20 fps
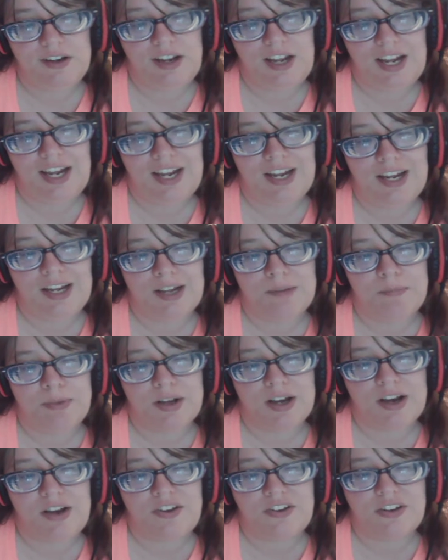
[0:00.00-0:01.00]
And
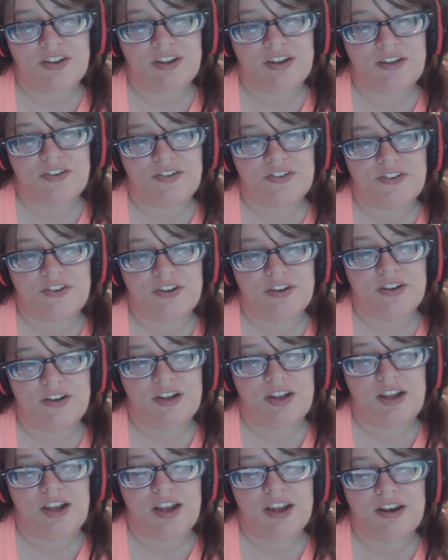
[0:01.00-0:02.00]
because of this,
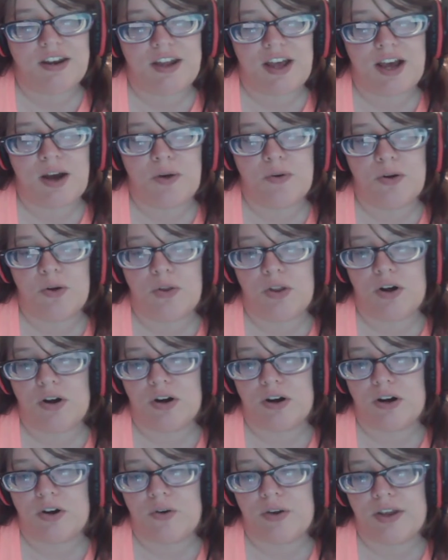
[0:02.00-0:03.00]
he can now no
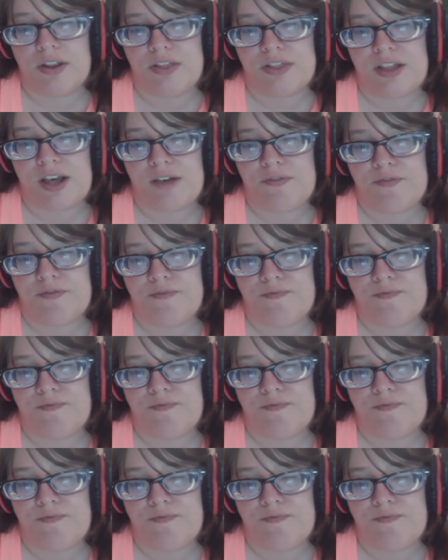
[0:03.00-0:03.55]
longer go get that